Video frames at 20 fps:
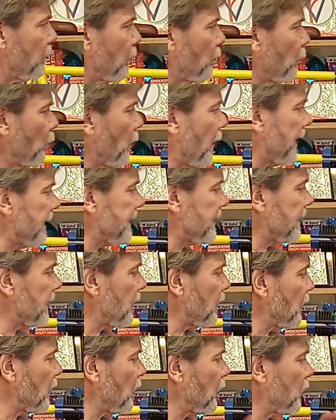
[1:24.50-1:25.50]
When
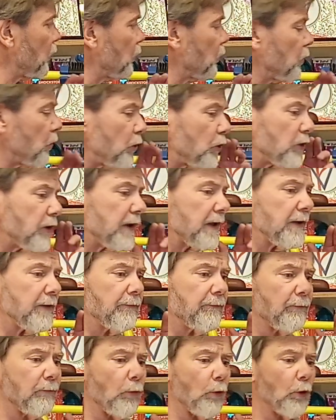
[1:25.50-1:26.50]
you're
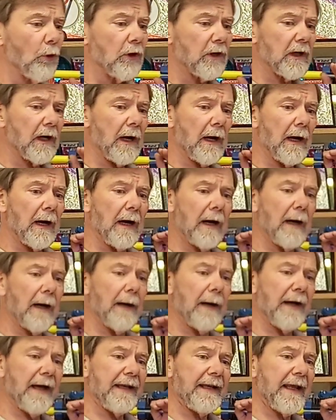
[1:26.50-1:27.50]
looking for
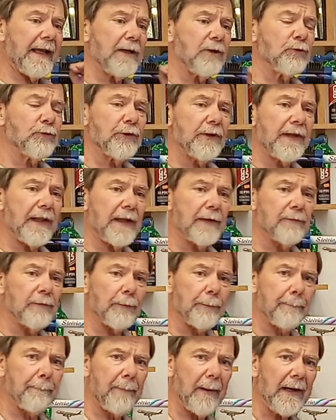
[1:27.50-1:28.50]
an
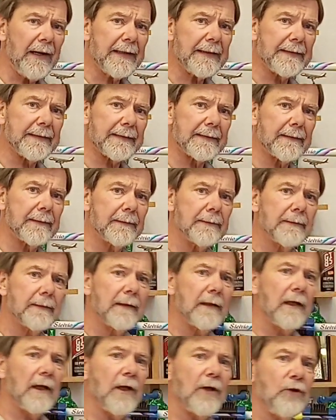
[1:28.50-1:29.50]
entry-level bike,
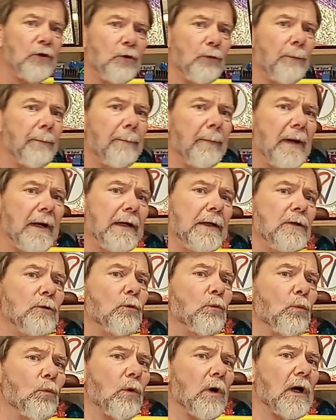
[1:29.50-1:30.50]
you
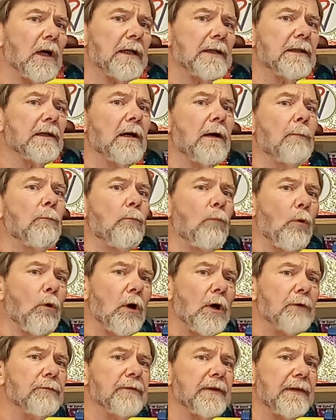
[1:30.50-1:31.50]
might want a
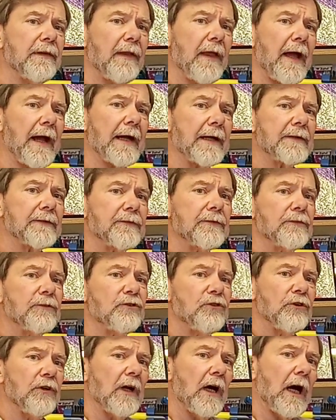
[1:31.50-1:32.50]
more relaxed
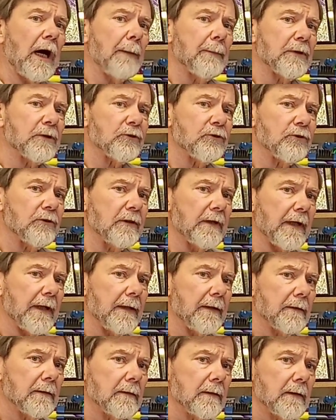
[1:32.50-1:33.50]
geometry.
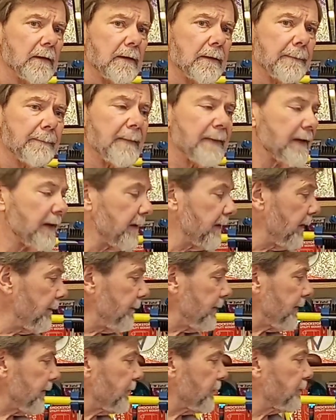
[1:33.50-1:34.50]
Now, let
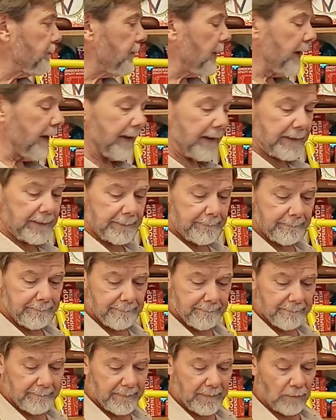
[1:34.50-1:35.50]
me explain
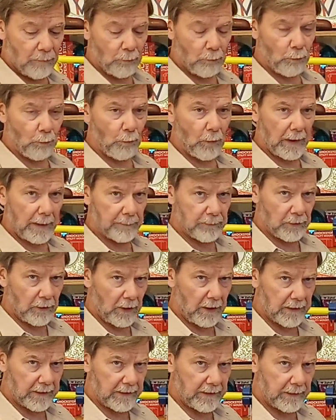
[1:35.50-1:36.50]
what I'm
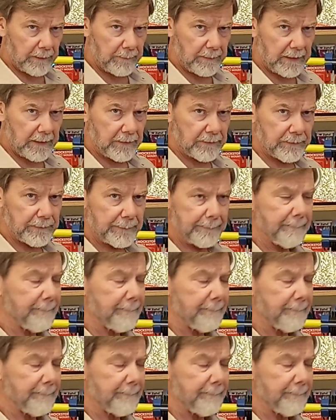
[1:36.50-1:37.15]
talking about.